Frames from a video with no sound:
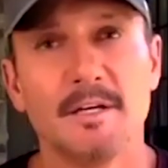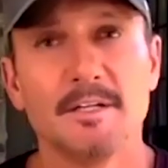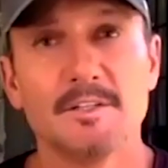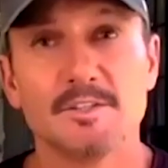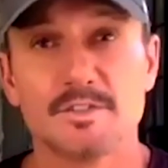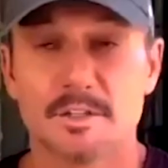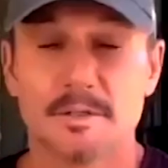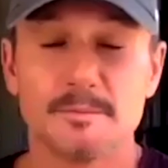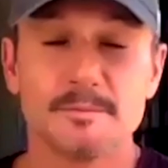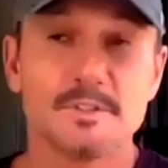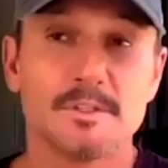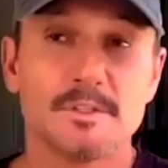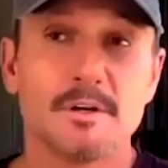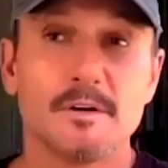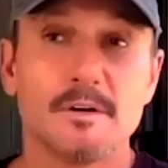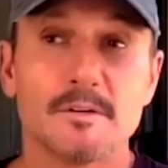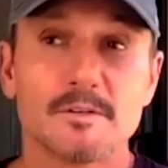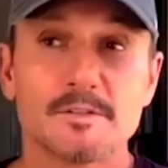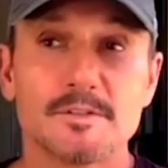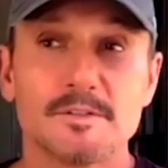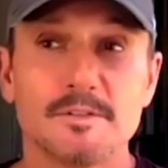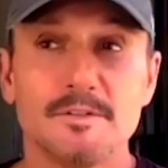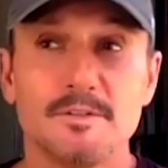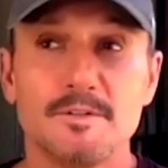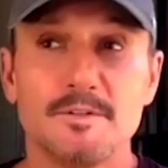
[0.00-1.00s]
Some
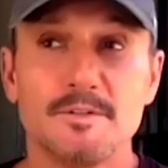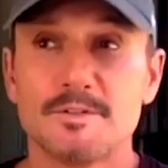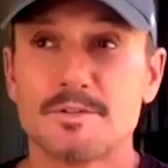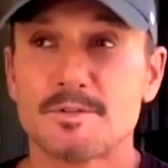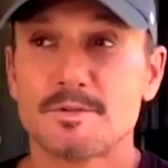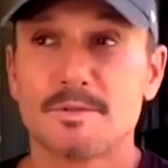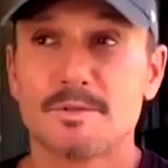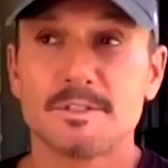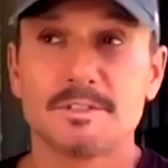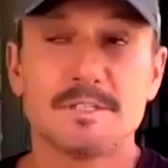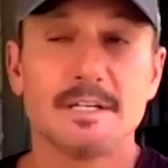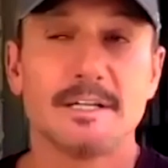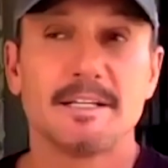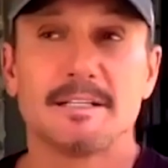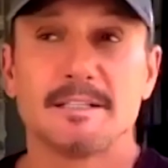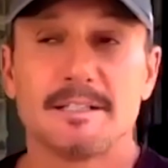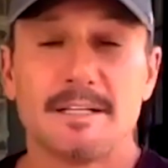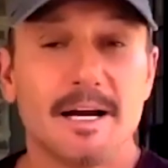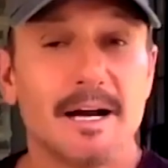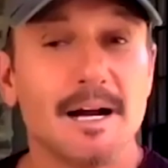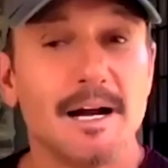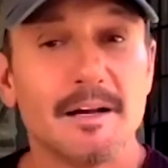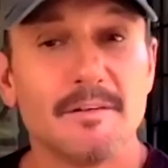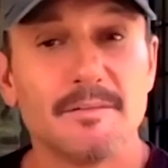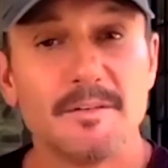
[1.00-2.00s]
songs you sort of take a
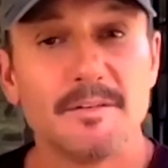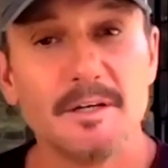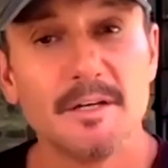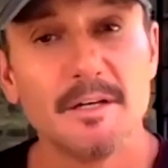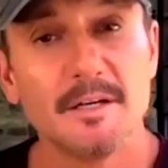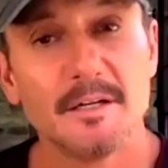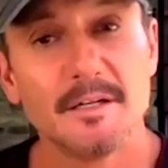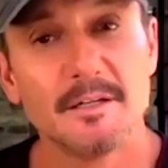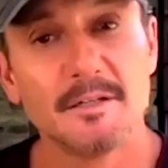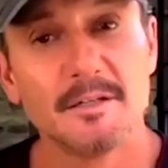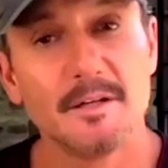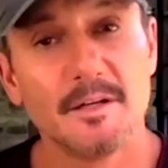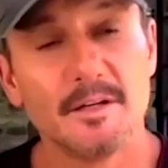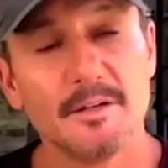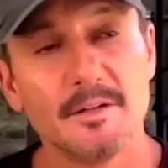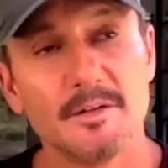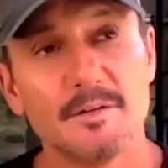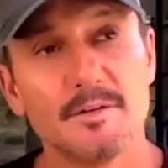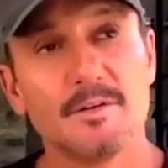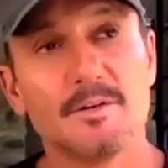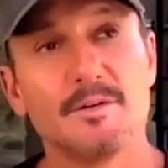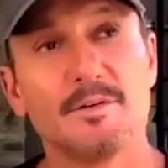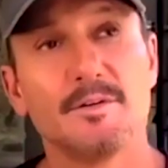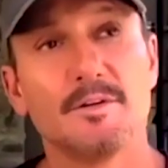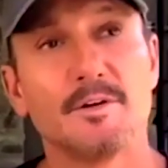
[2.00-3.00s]
dive in,
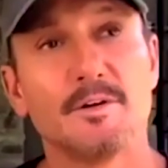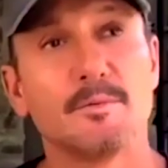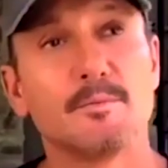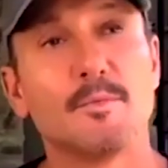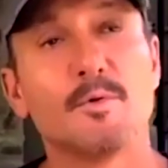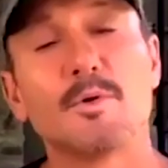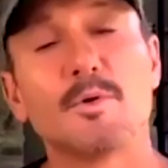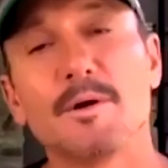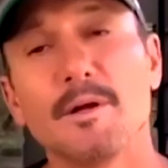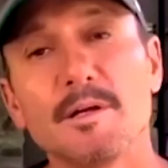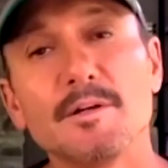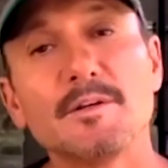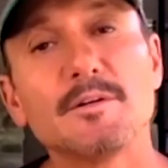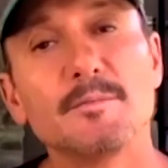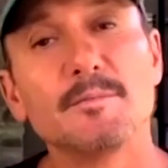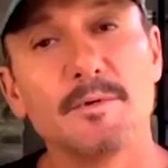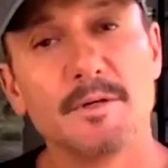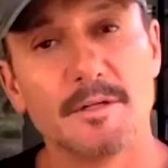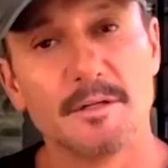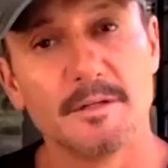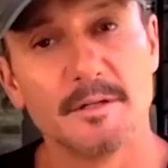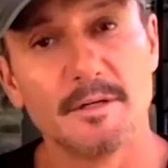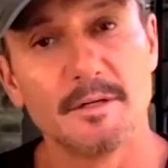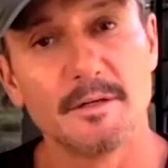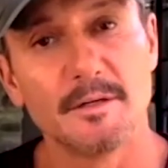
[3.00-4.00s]
and they're more
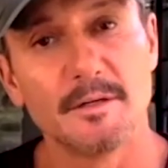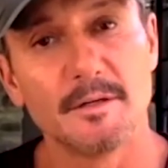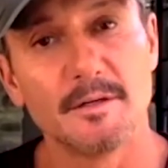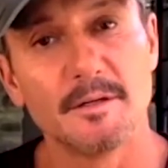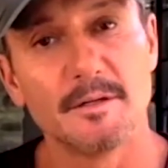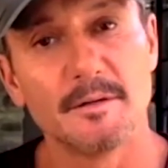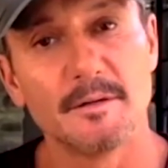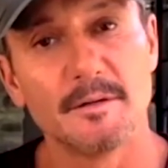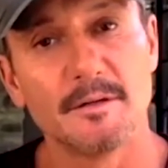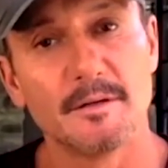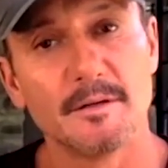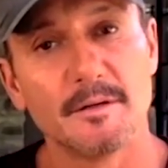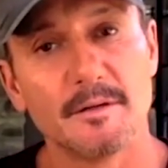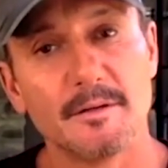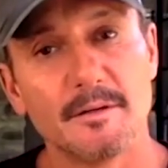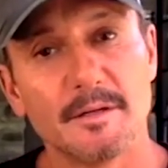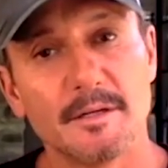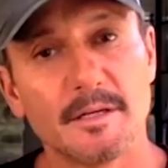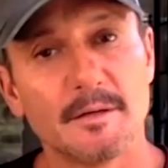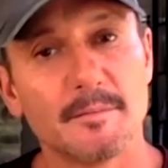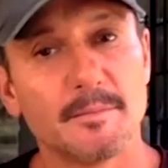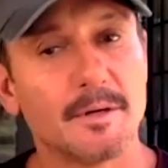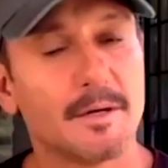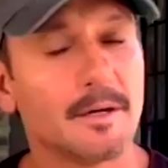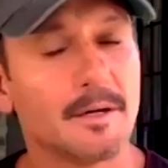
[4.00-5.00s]
intimate, and
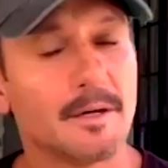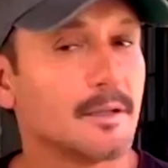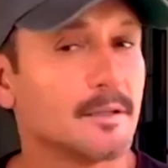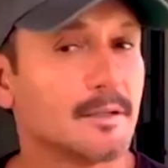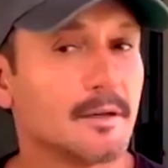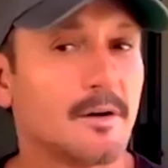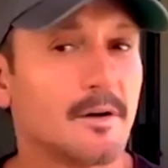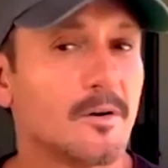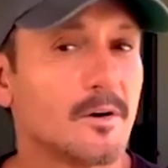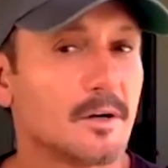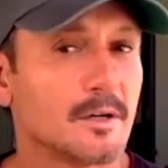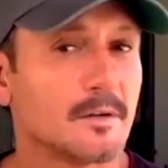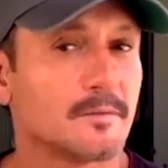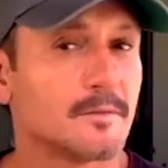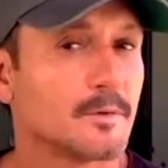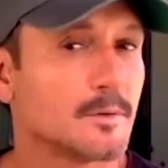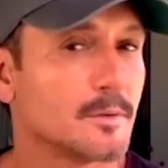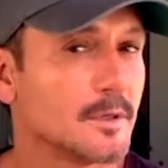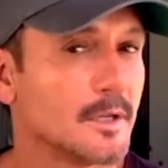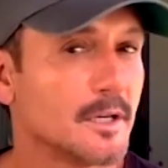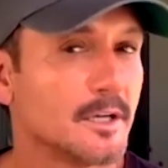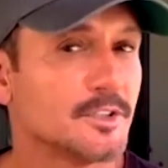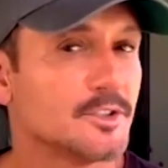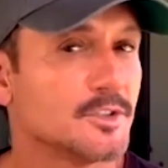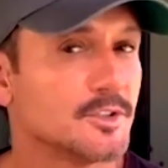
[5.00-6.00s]
they get behind the heart of a
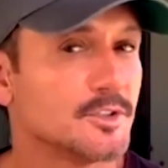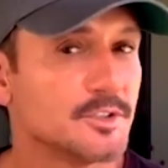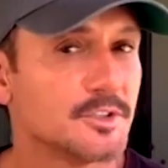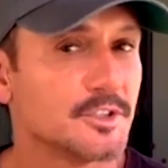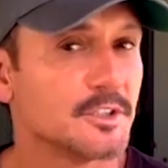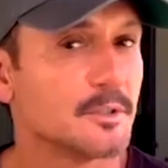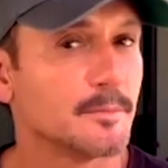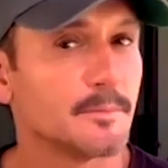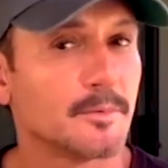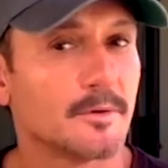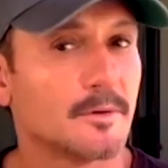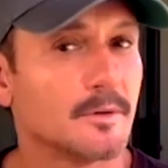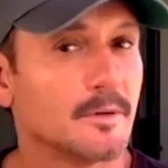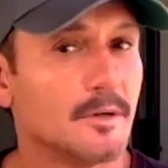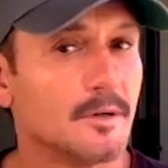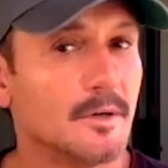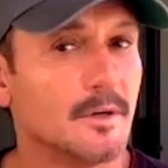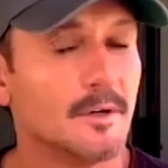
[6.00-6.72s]
relationship, or